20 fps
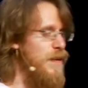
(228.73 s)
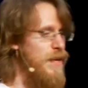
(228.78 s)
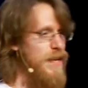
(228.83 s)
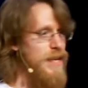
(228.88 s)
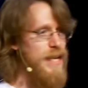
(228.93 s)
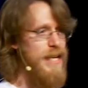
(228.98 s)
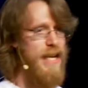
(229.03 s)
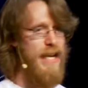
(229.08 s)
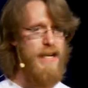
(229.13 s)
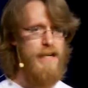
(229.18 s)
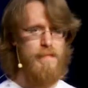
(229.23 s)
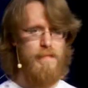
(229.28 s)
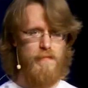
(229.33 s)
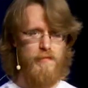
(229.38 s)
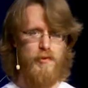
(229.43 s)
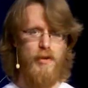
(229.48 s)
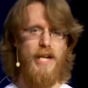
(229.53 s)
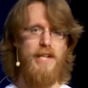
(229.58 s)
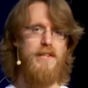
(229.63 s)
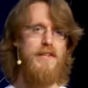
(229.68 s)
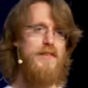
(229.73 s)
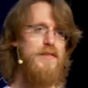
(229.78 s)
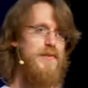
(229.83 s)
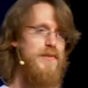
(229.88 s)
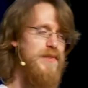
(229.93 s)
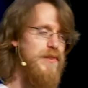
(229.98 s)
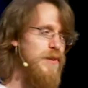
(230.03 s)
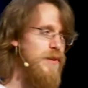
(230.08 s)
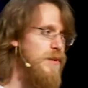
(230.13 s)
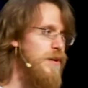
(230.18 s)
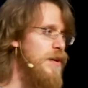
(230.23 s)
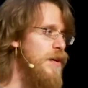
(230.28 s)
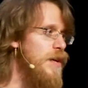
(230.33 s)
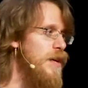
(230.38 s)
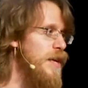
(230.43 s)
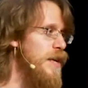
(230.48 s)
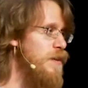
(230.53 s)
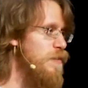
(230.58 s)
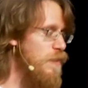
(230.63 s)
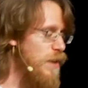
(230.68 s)
and I try to do so
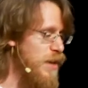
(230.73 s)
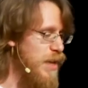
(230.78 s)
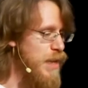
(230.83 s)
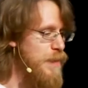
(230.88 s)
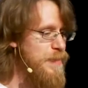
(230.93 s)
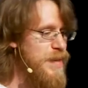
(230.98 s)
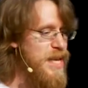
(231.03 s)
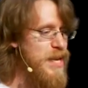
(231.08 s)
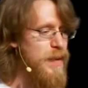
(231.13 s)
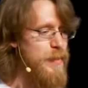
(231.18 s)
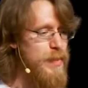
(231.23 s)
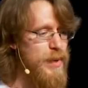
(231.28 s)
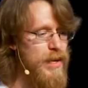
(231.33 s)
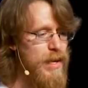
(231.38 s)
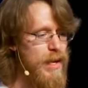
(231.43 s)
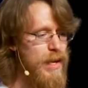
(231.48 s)
in running a meetup.